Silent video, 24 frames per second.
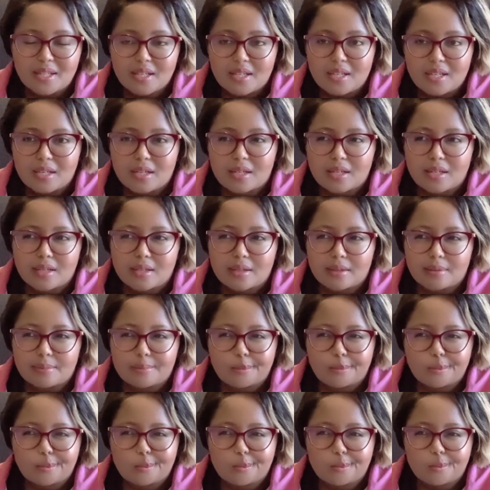
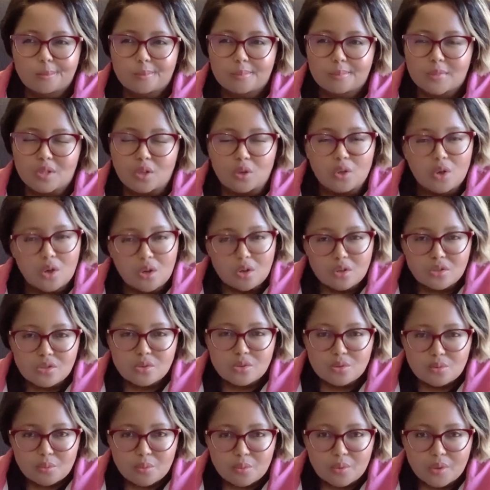Um, the
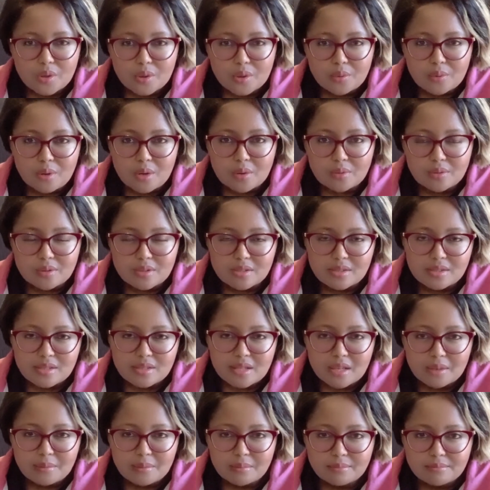costs were around the
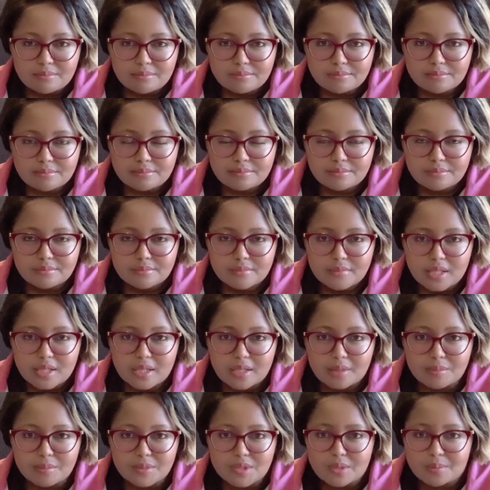same,
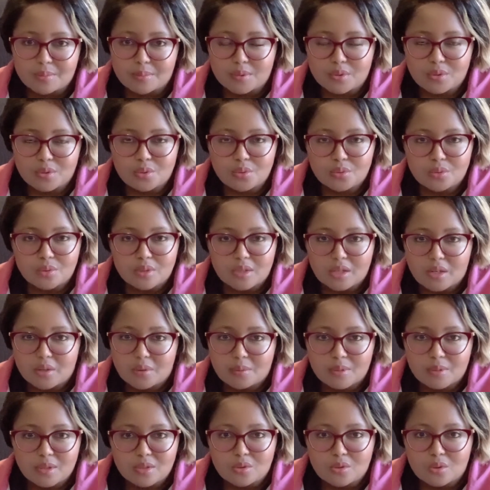um, Shipito and
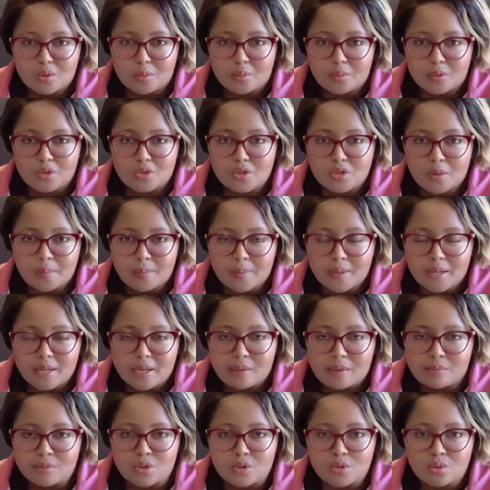Aramex Global Shopper.
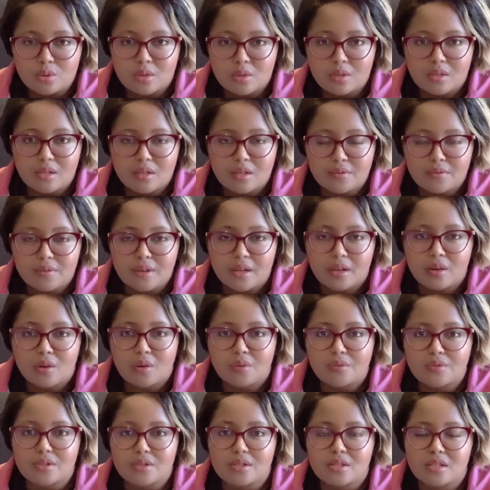I'm sure if I
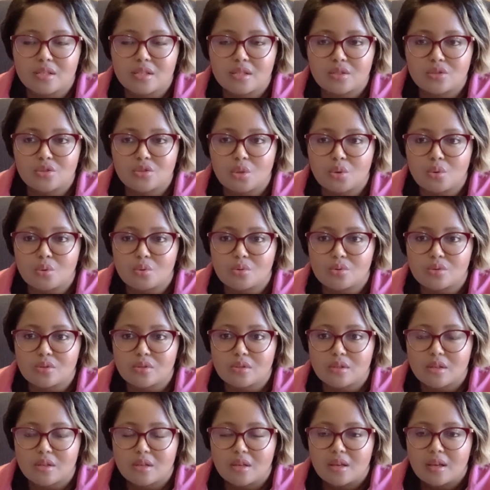obviously chose
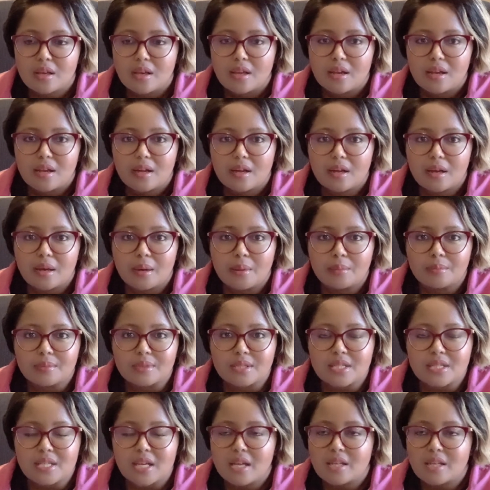um,
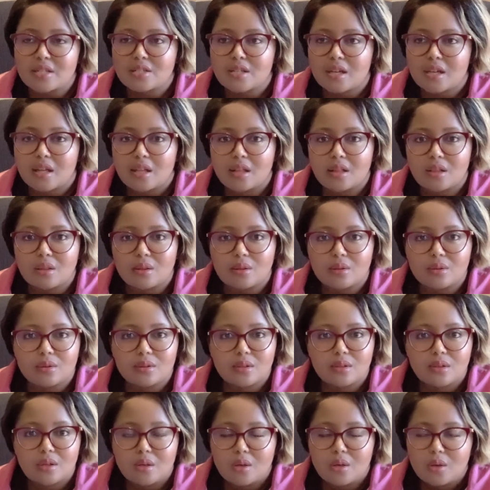DHL
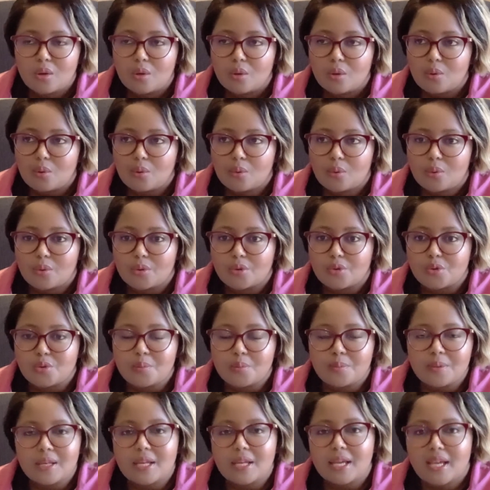or
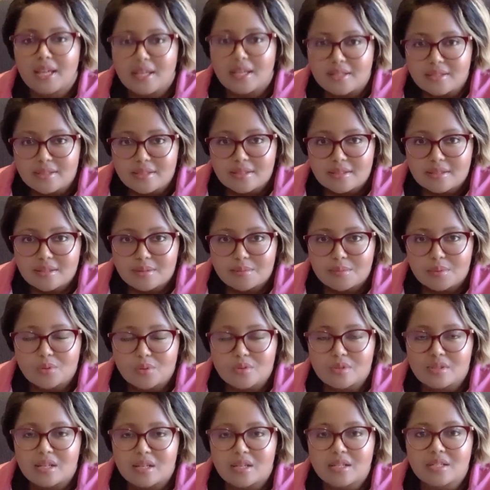UPS
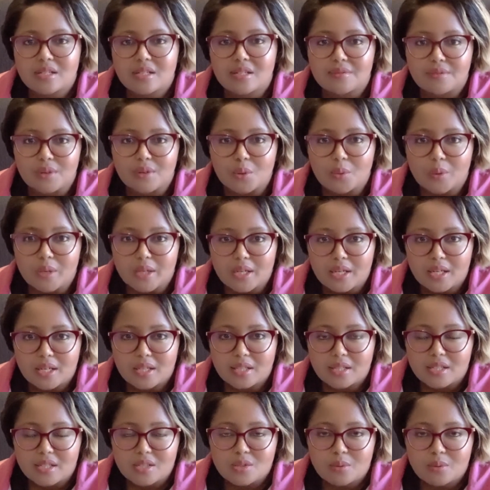because they deliver quicker
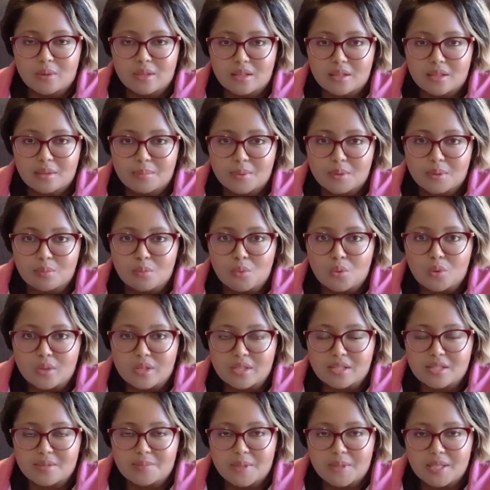and that's why they're a bit more
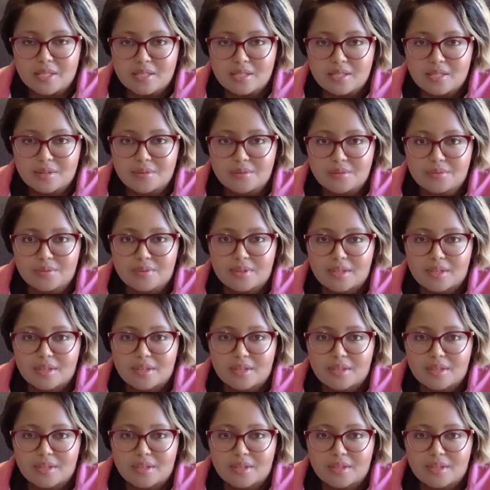expensive,